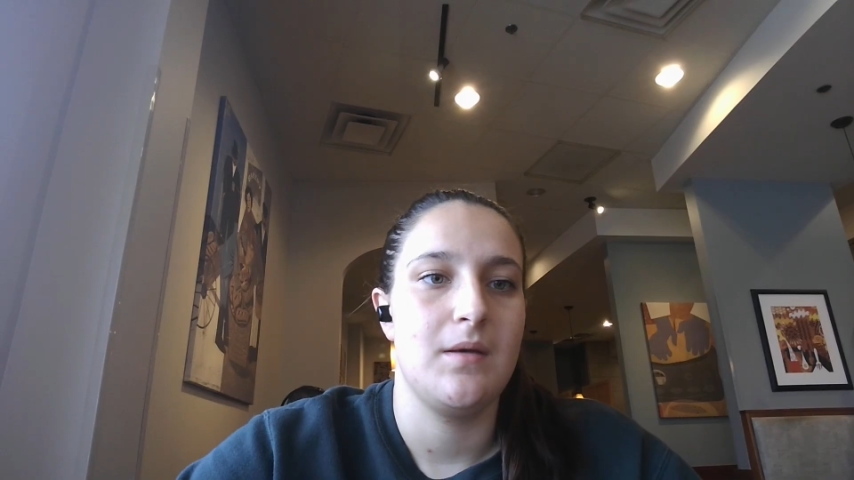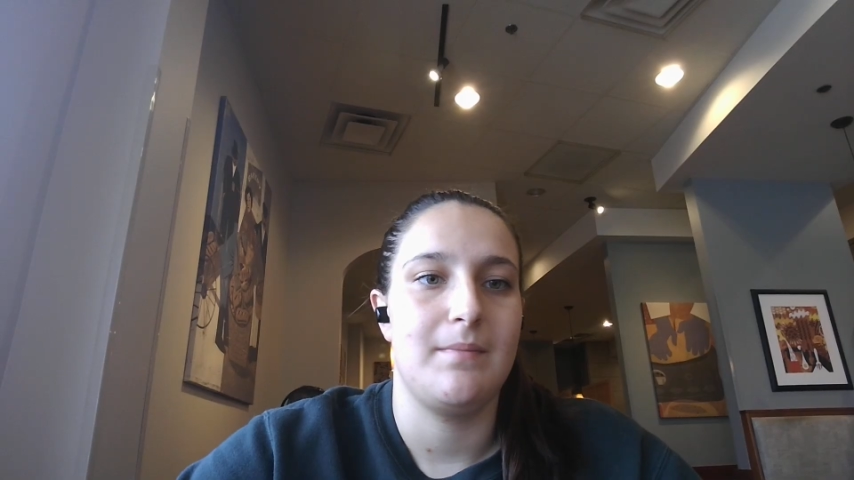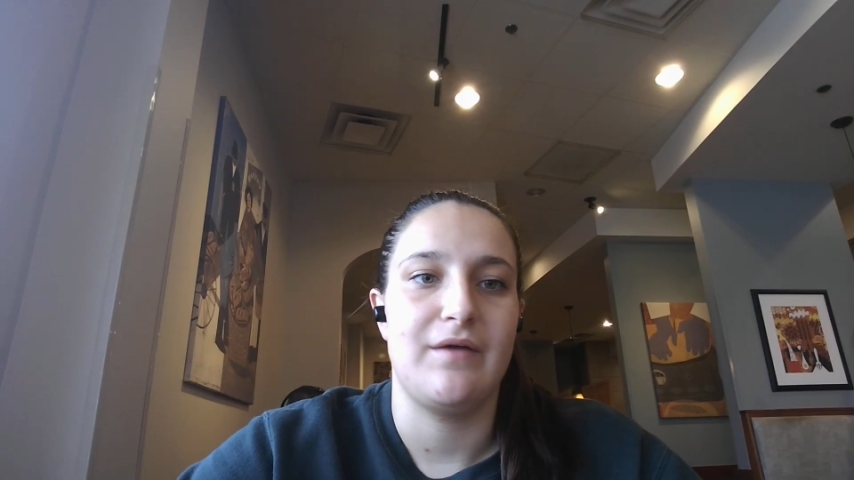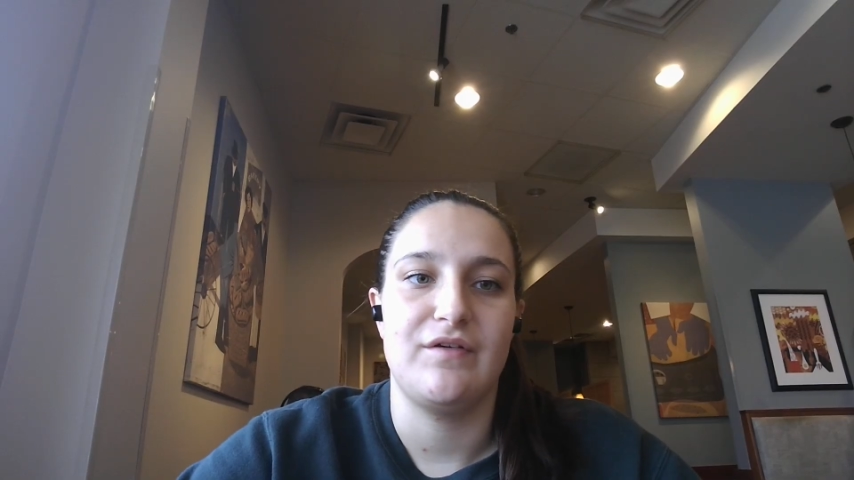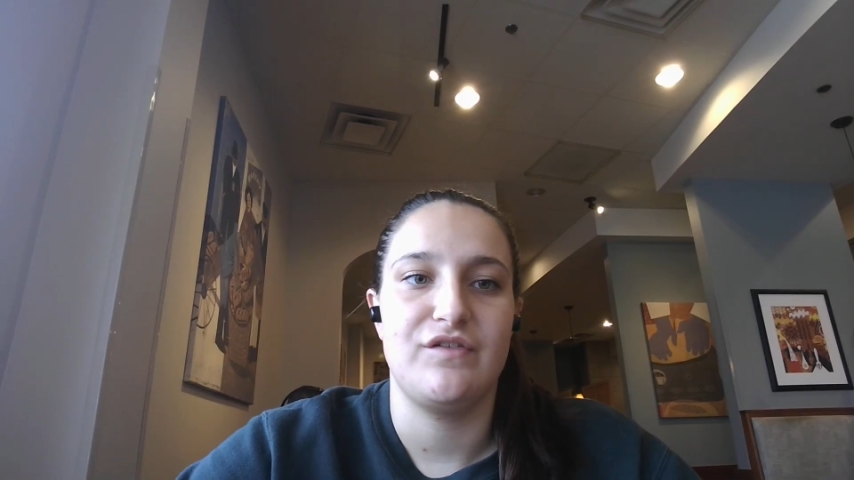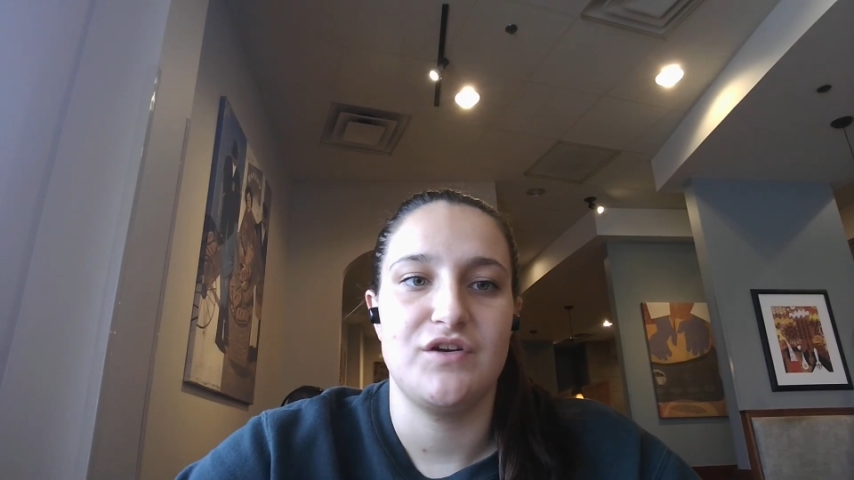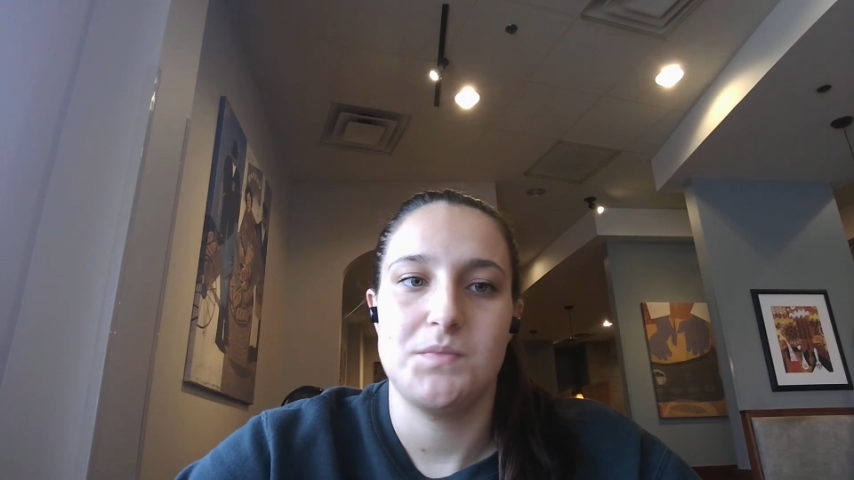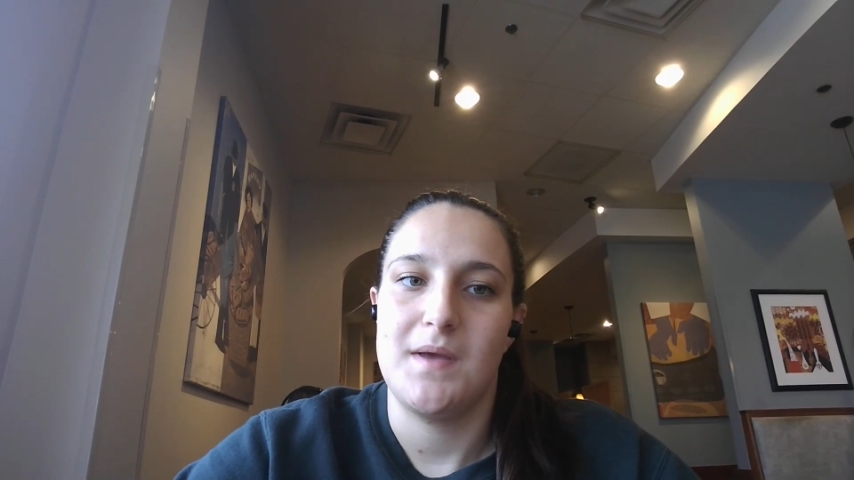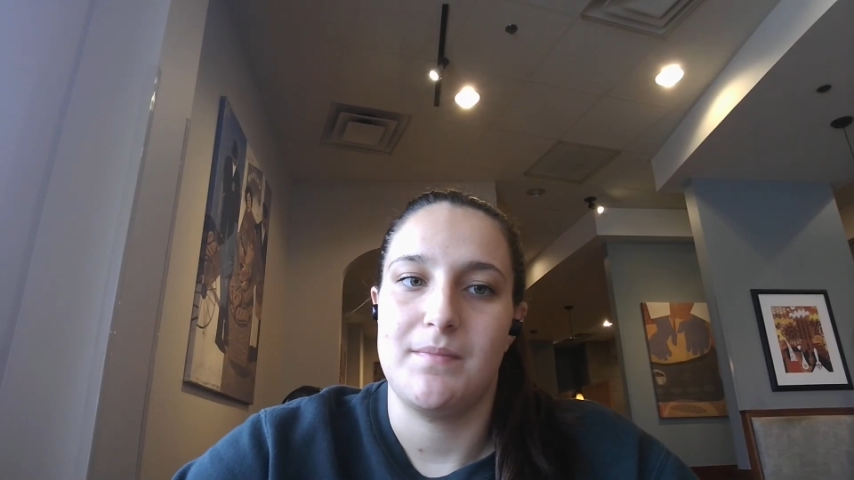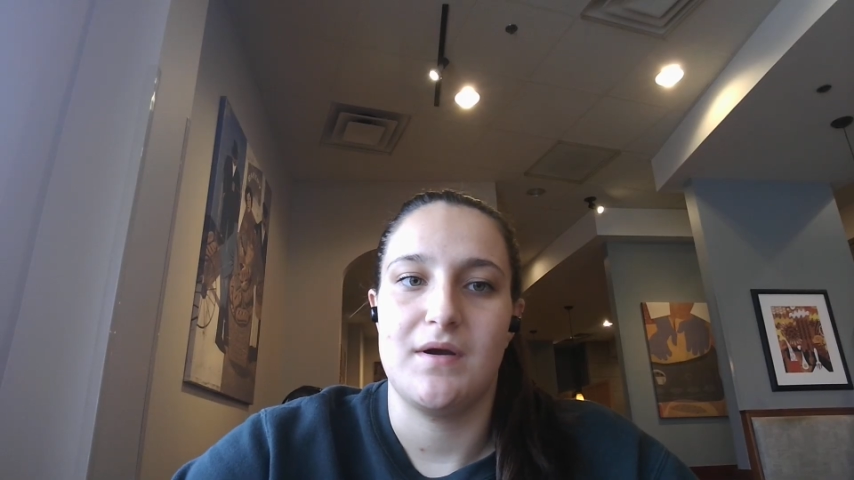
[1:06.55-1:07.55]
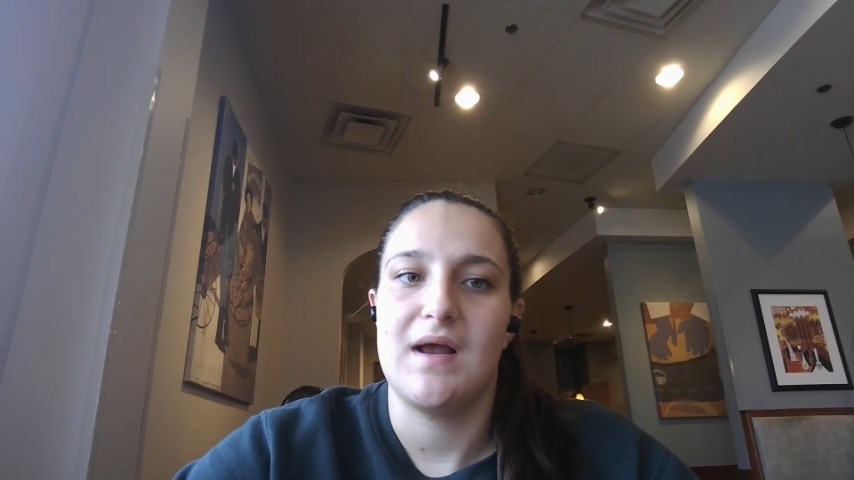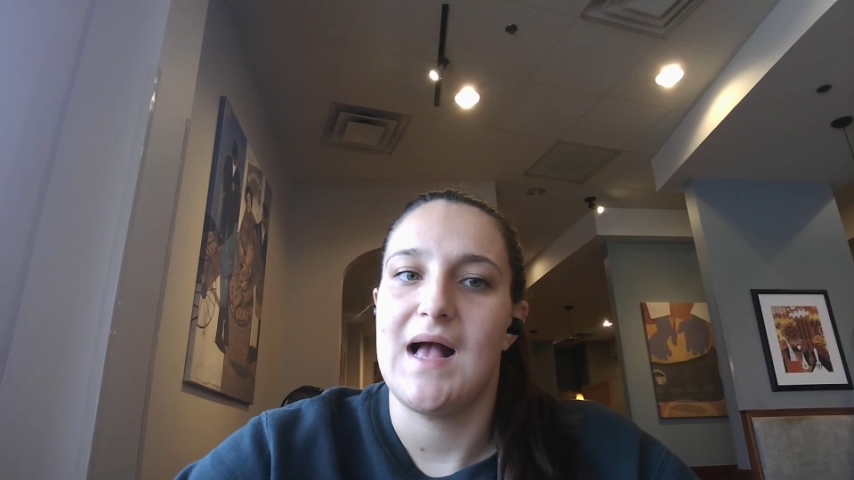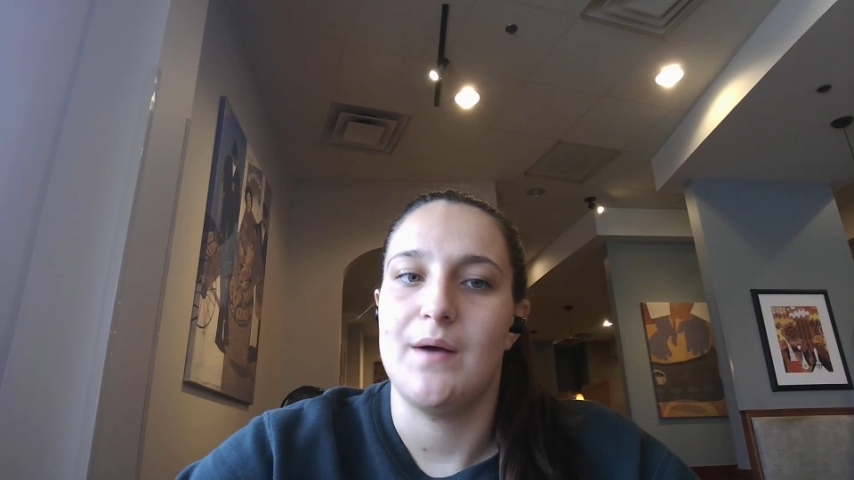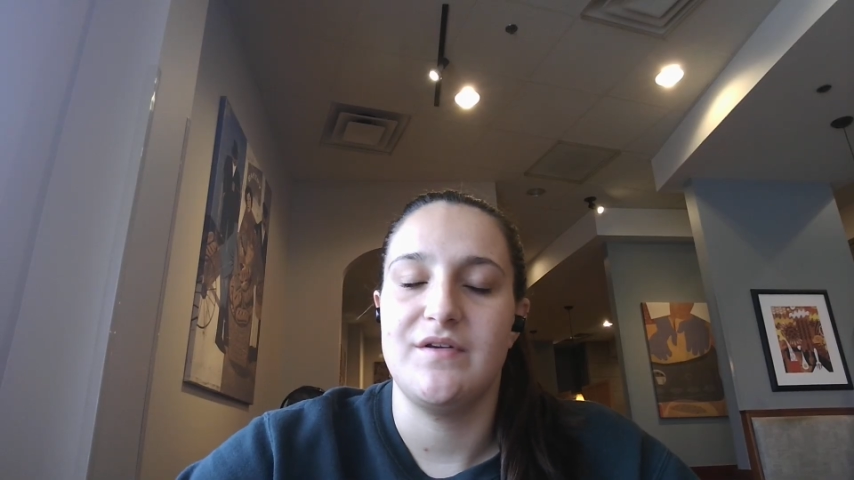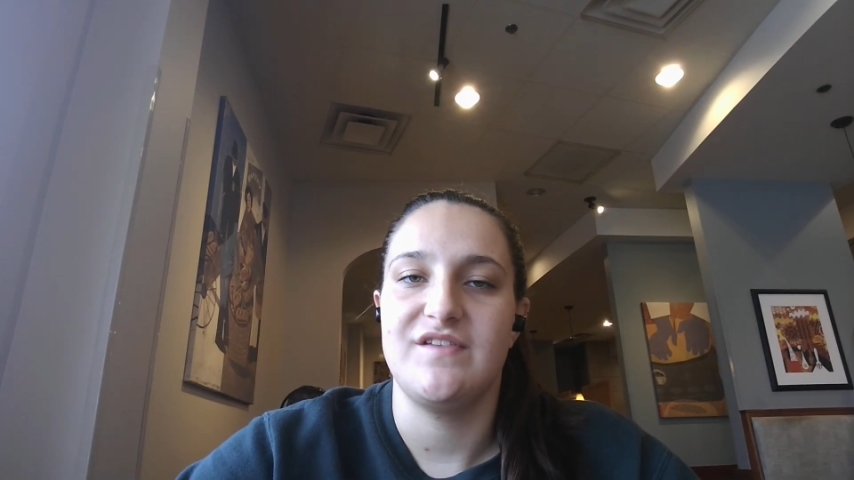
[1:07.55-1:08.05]
my research paper,
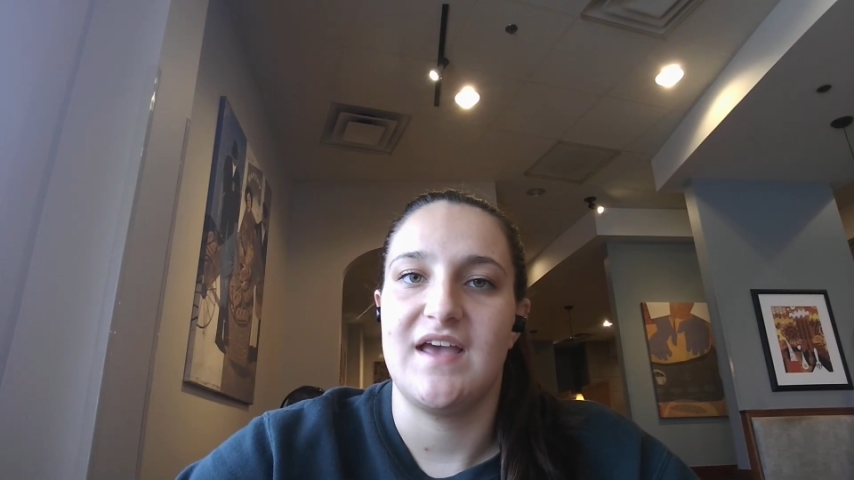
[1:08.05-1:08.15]
How Does